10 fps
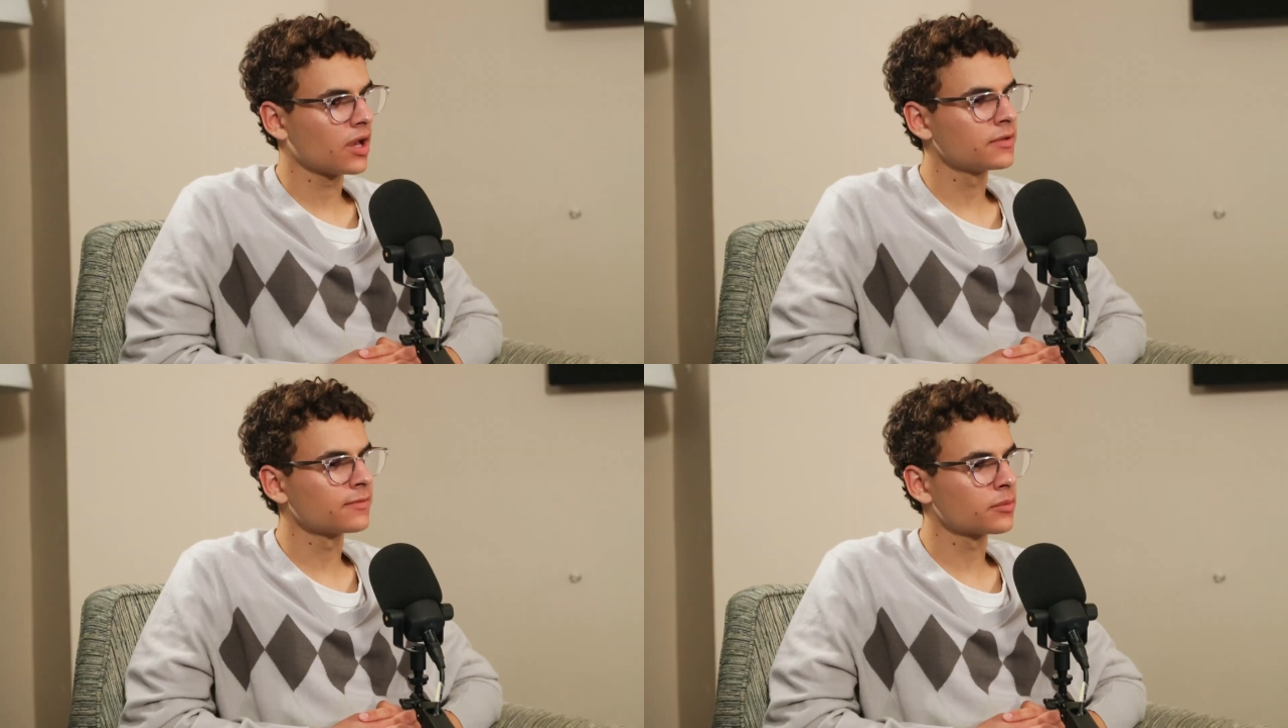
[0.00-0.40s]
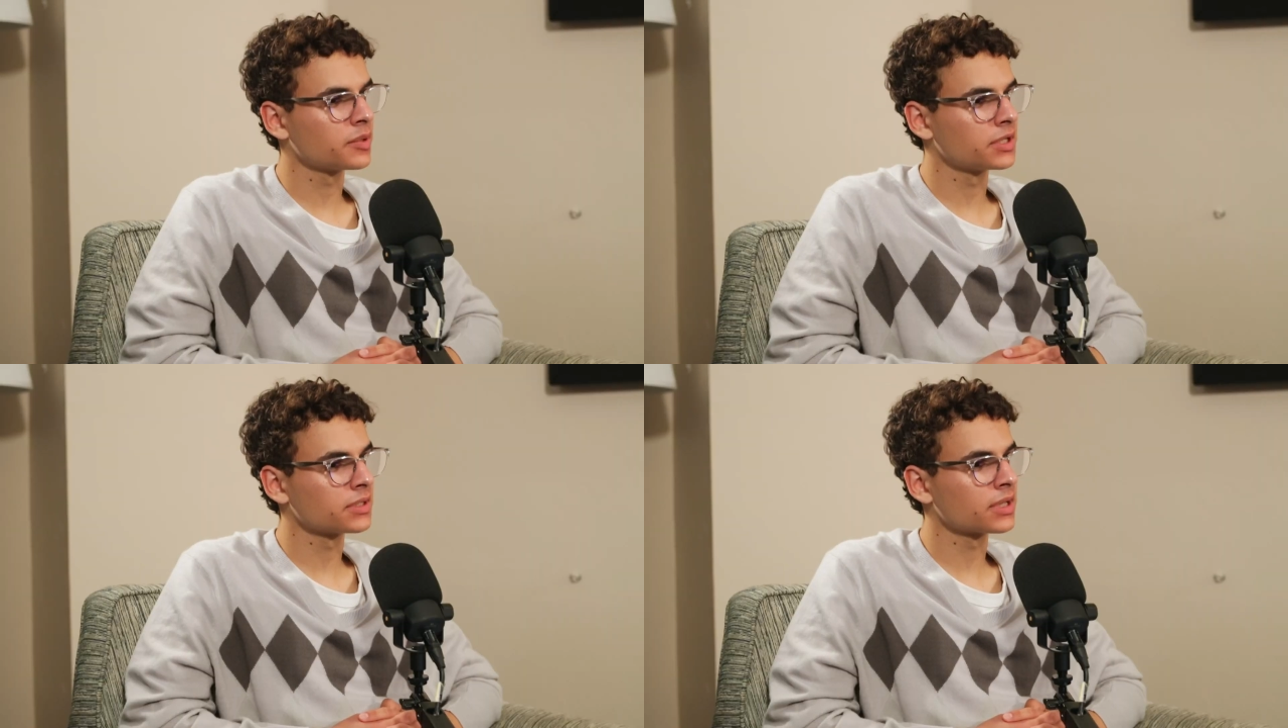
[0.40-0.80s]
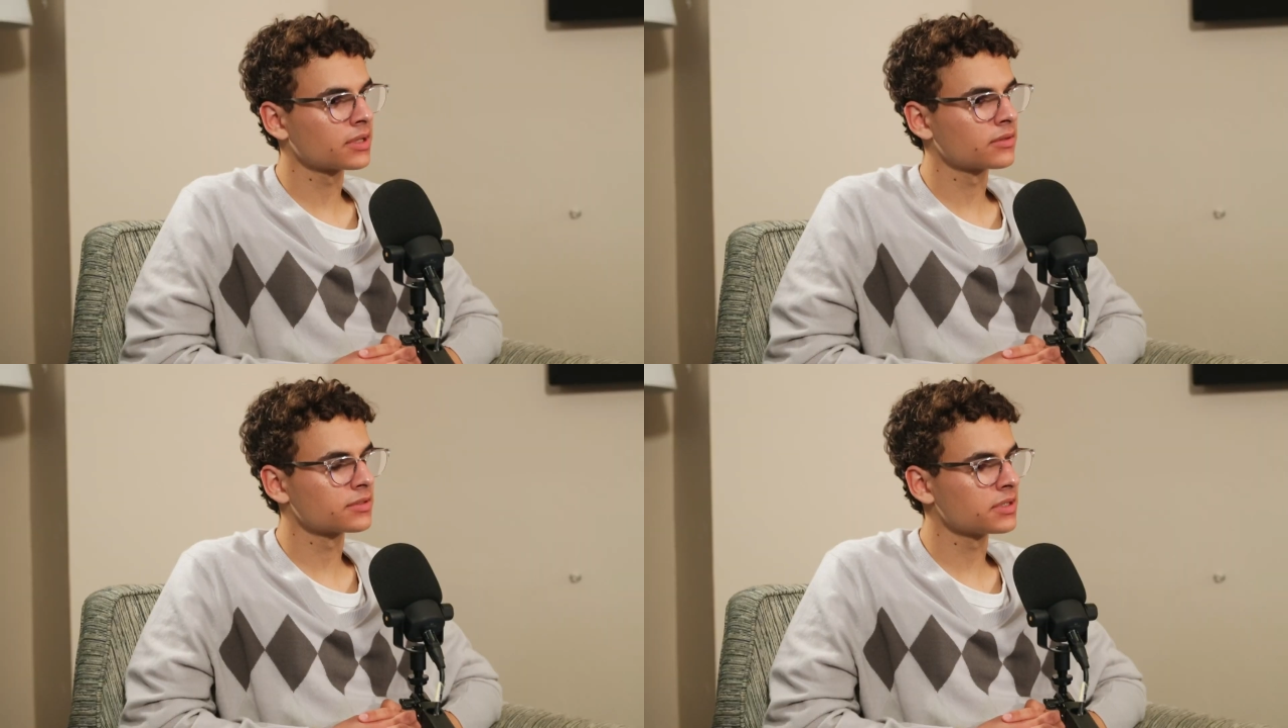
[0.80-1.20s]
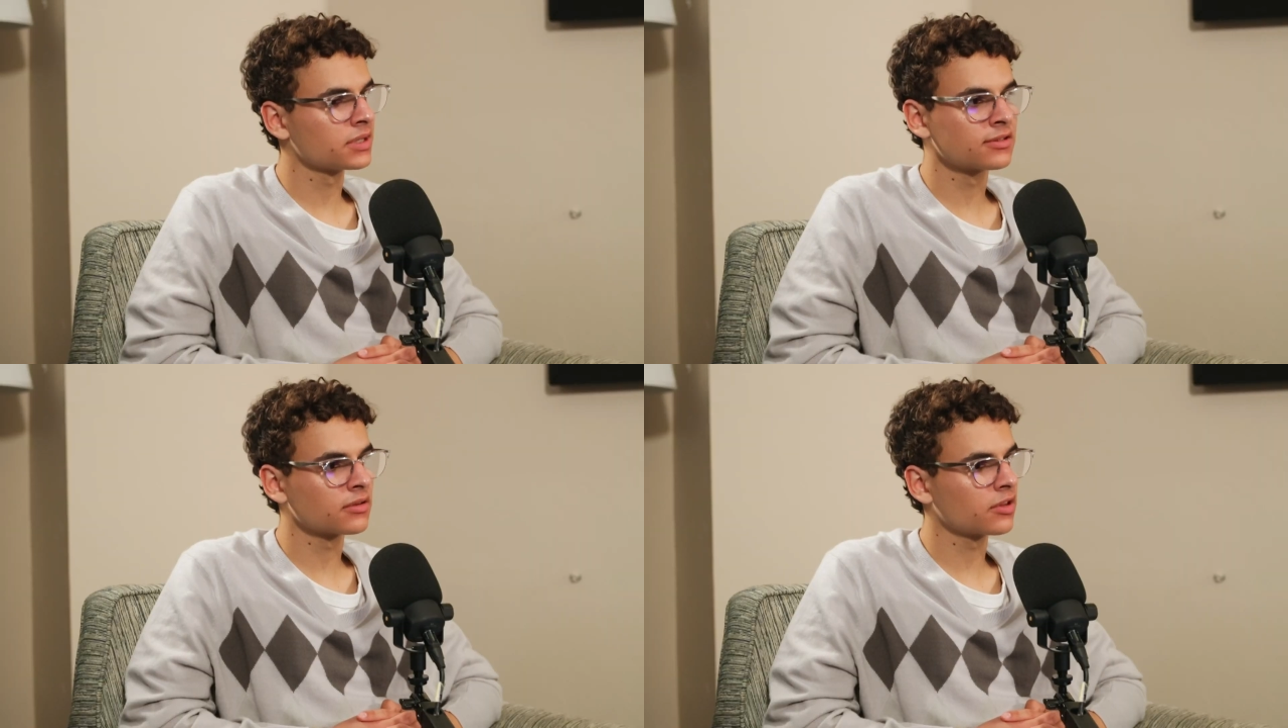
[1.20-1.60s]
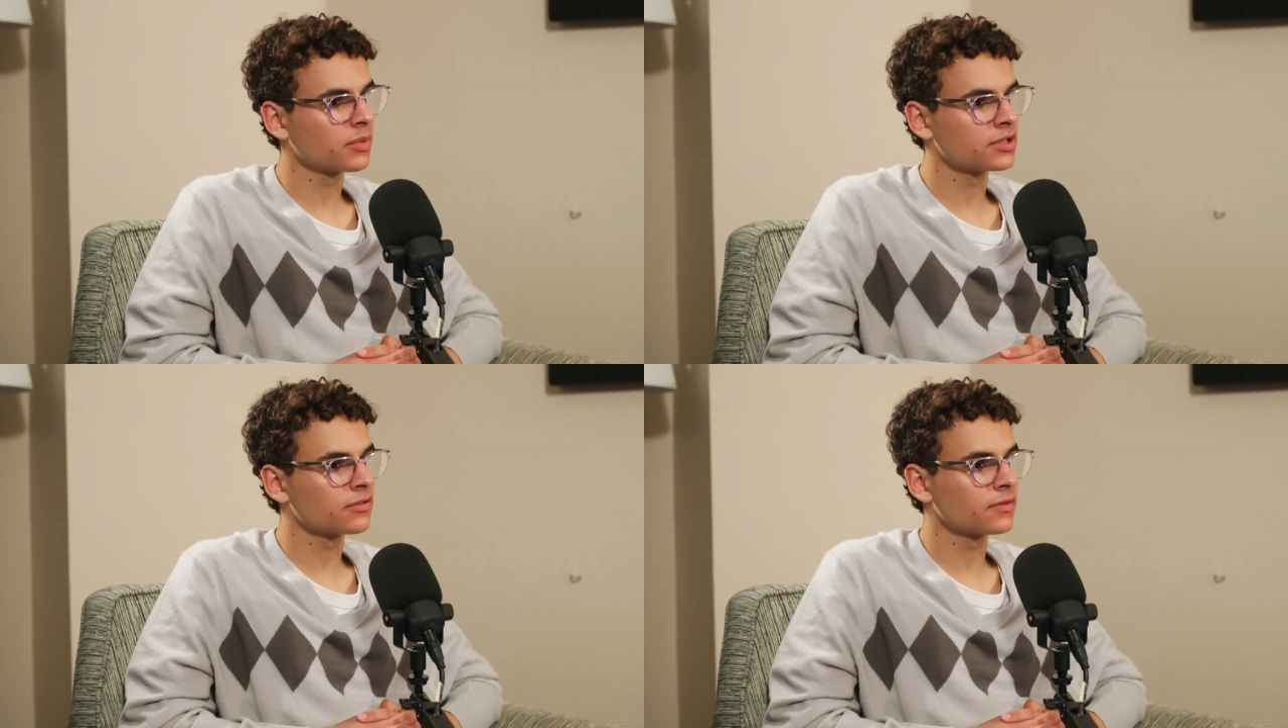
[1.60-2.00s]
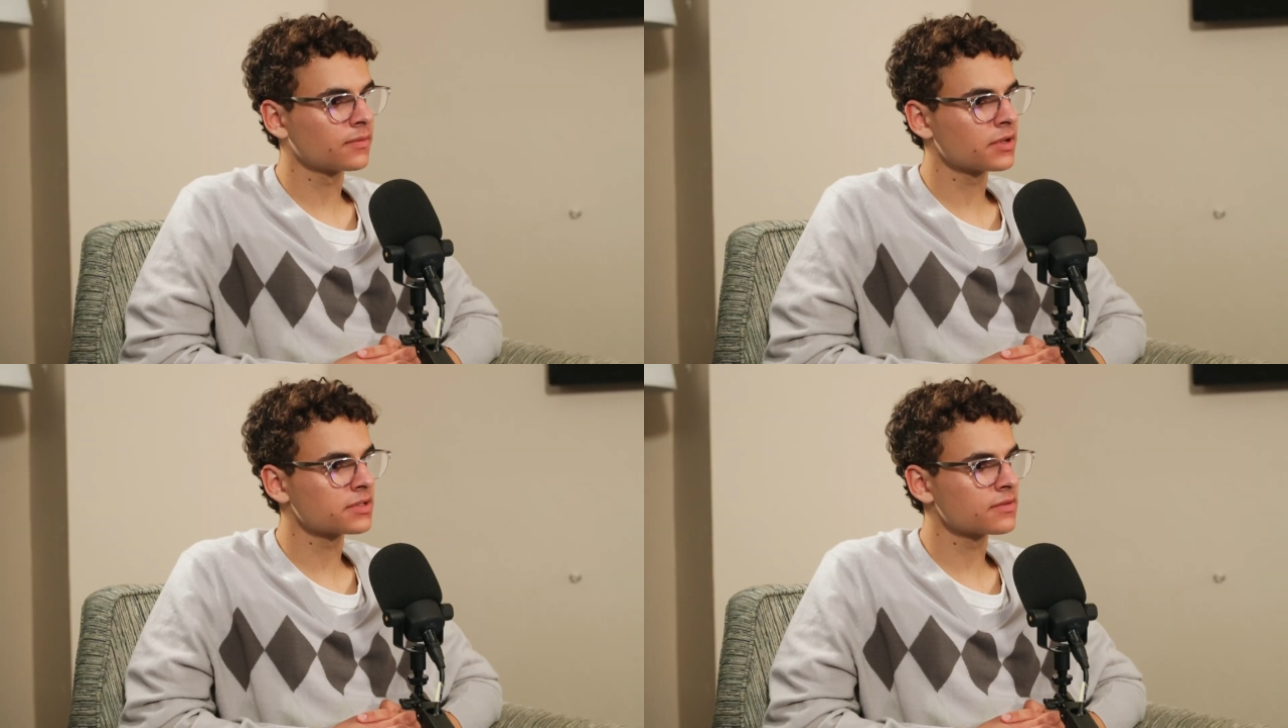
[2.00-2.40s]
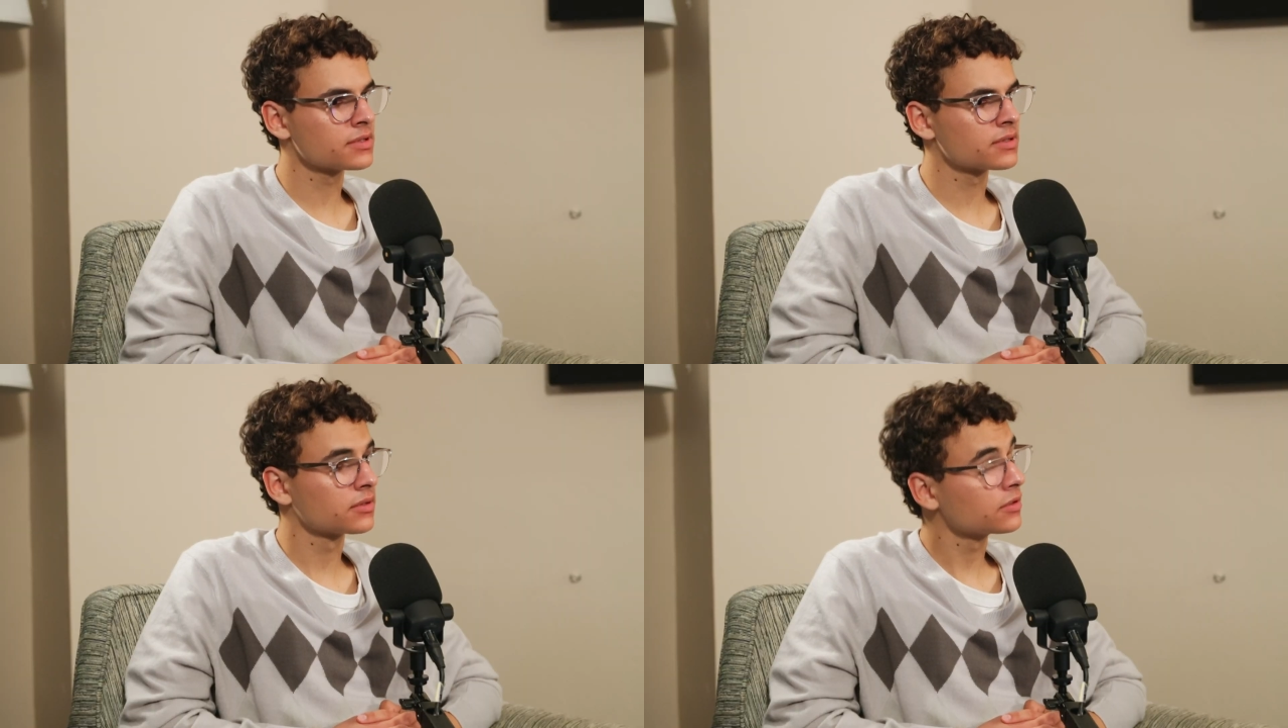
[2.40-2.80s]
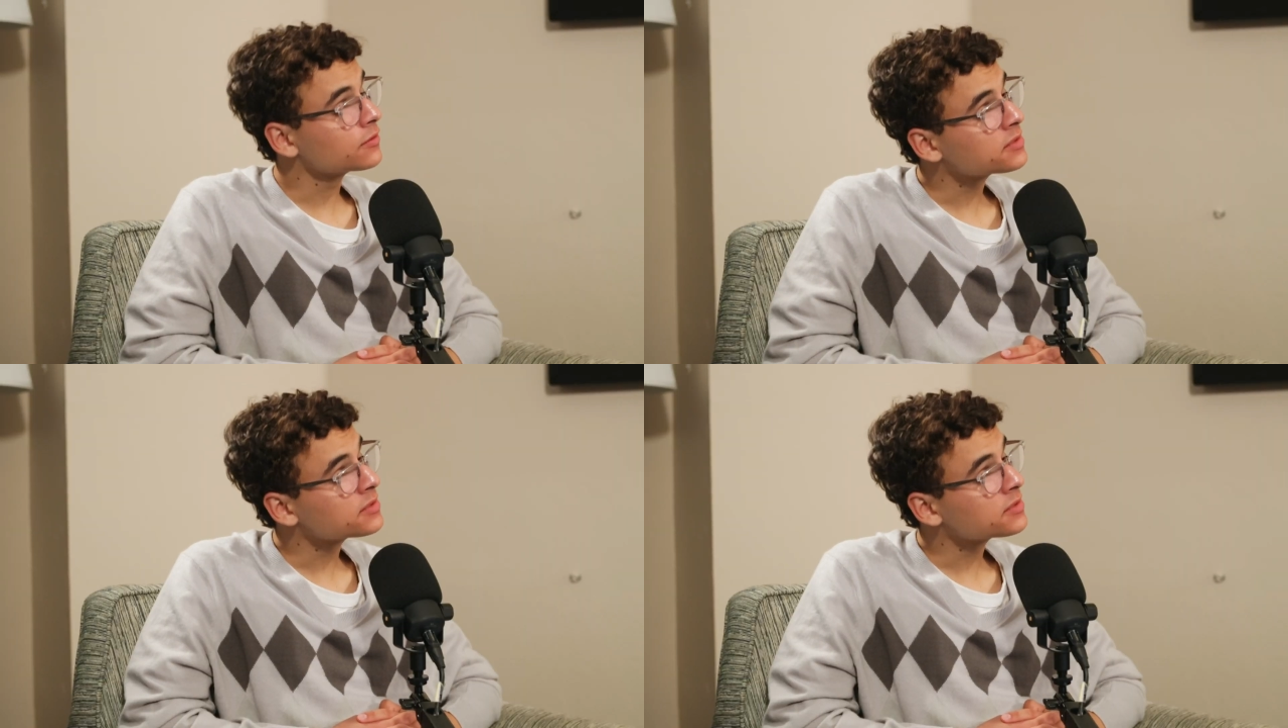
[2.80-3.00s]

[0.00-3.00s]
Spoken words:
Have you ever been to, like, Sundance or any of the major film festivals?